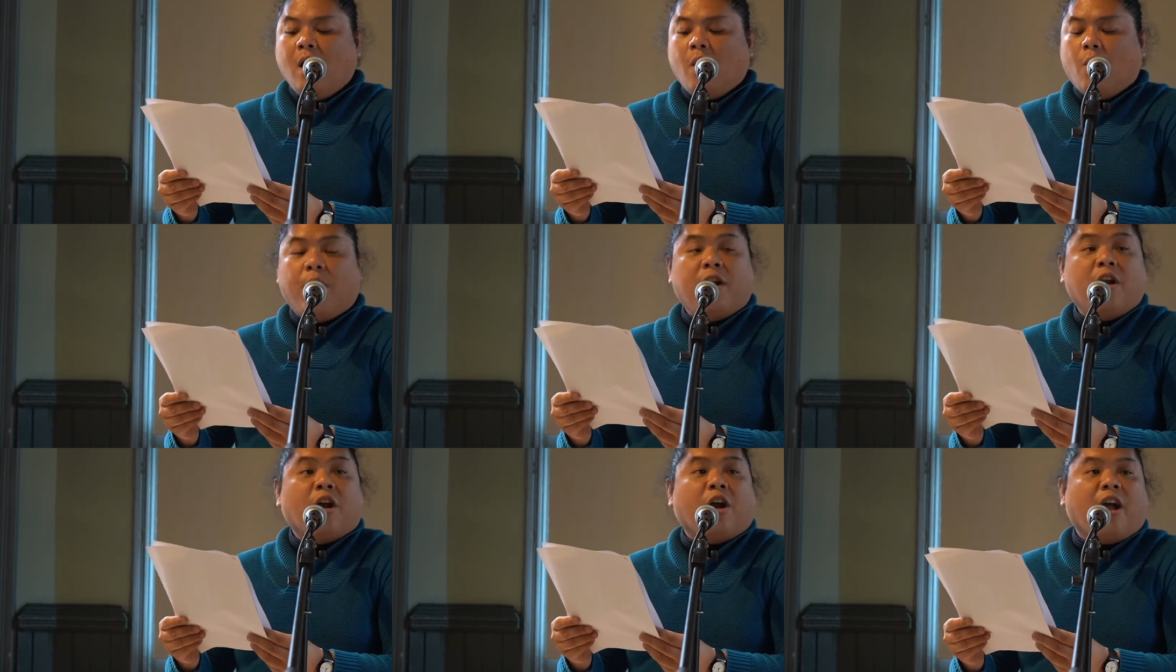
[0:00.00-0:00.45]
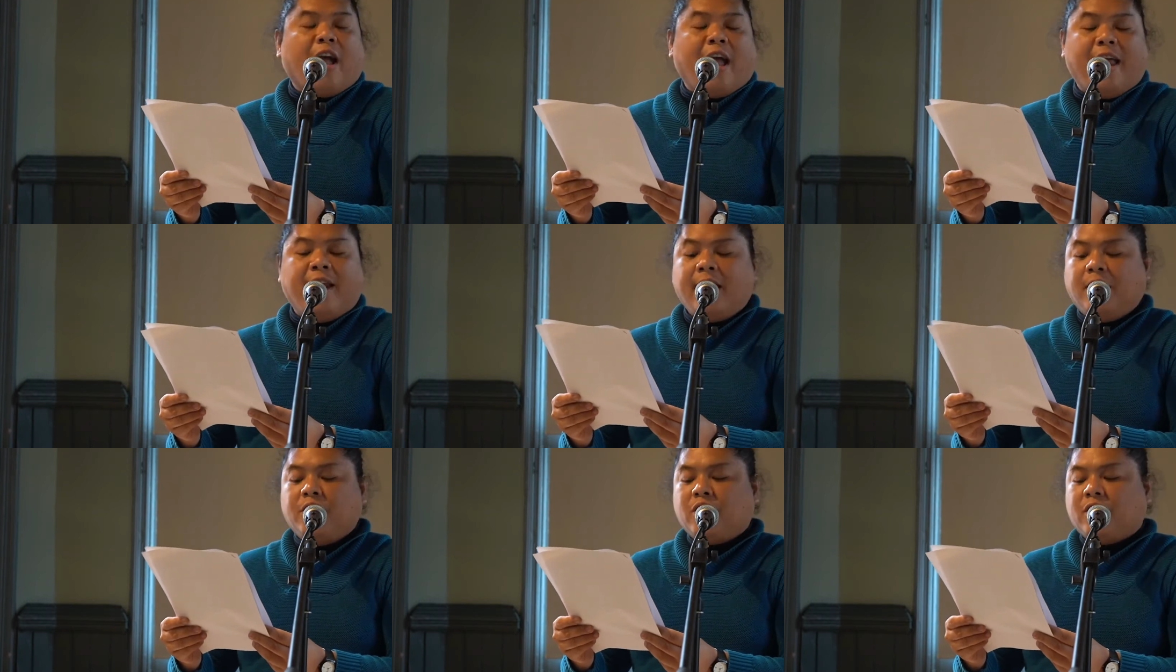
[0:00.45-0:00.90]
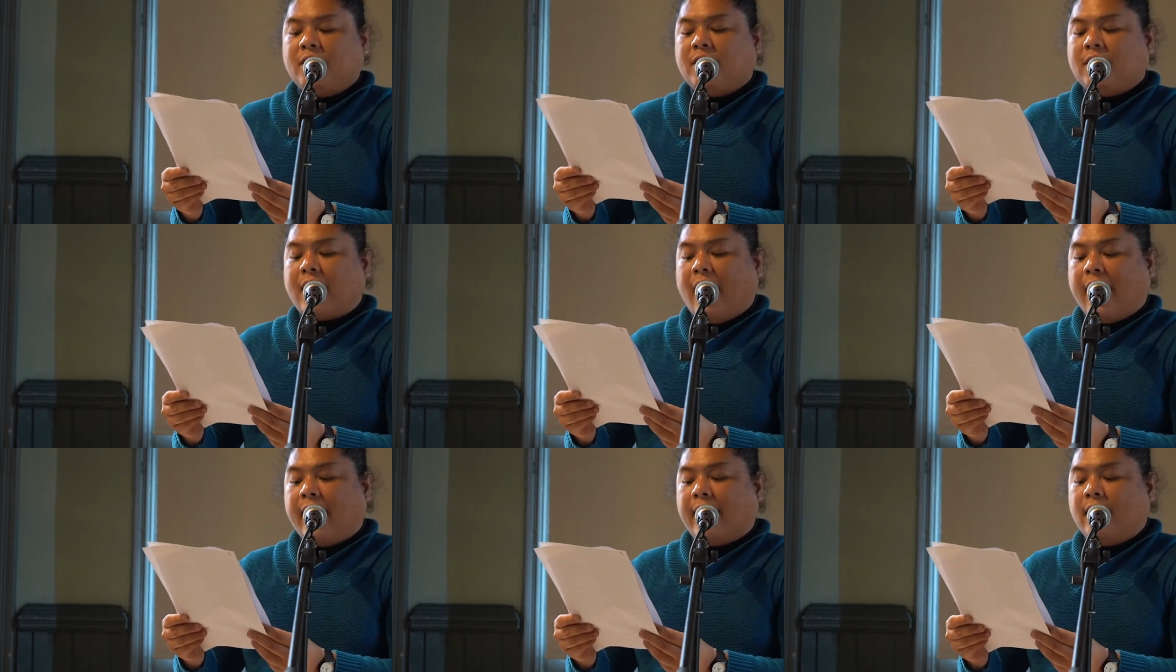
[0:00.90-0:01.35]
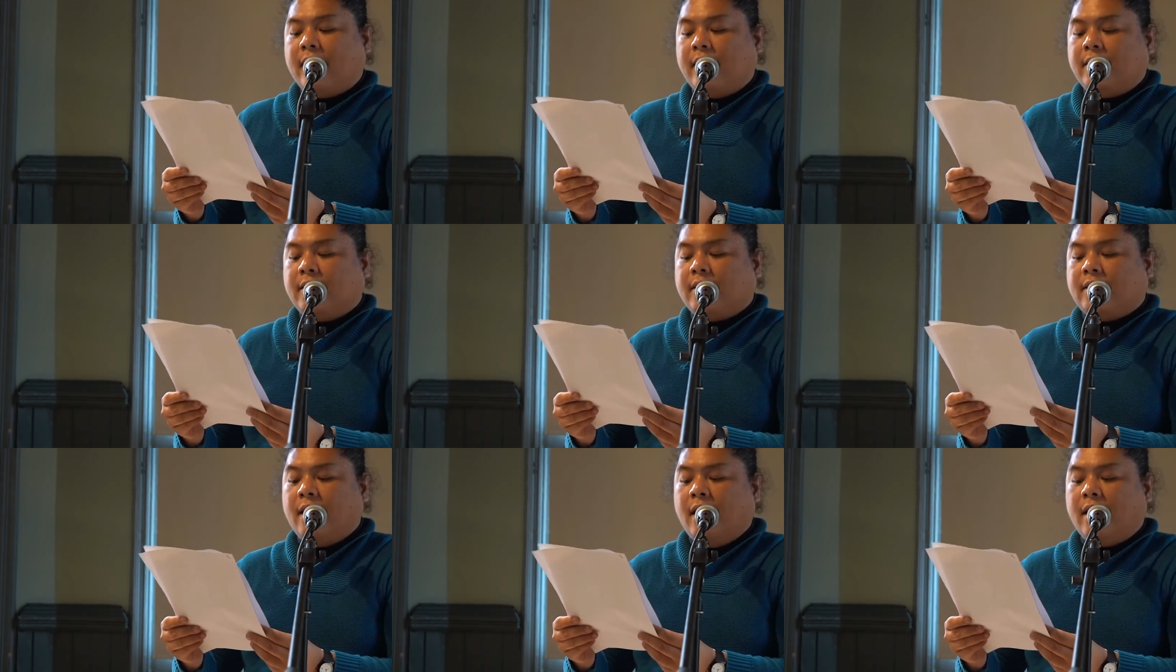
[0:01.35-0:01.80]
when her NHS
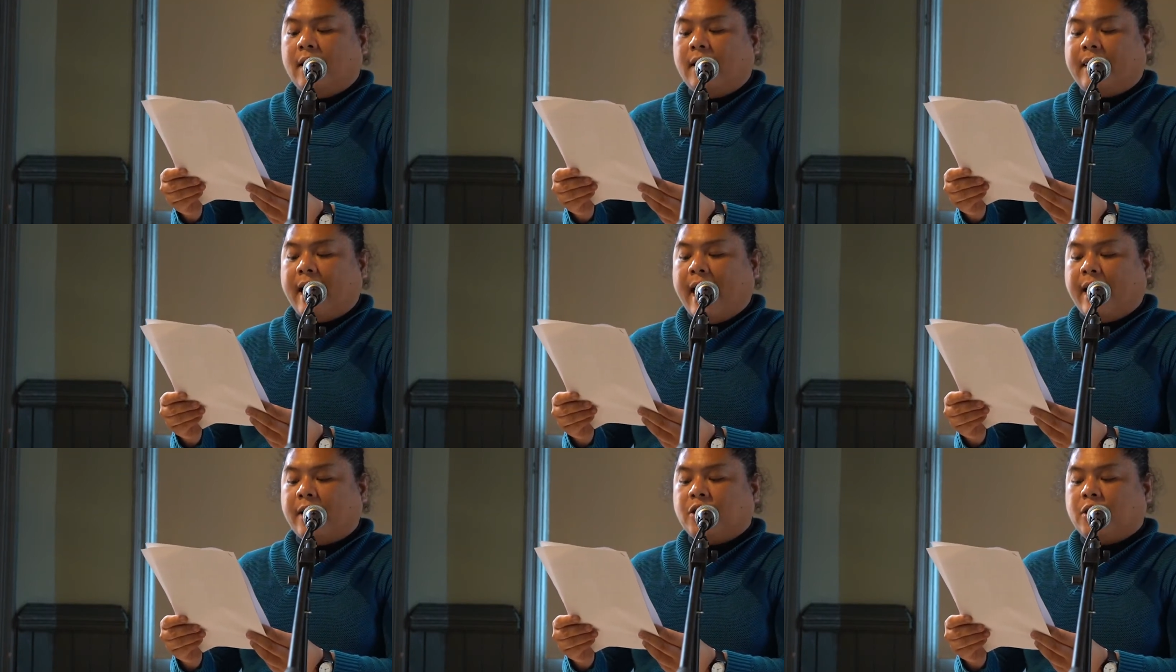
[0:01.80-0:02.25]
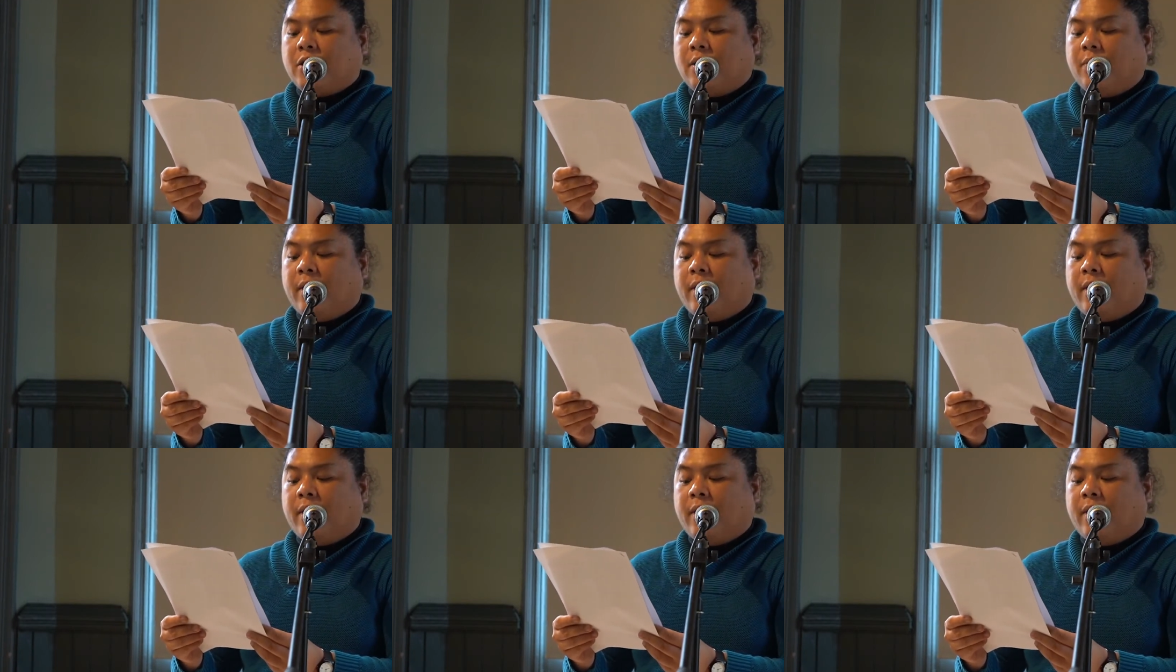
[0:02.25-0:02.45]
ID still attached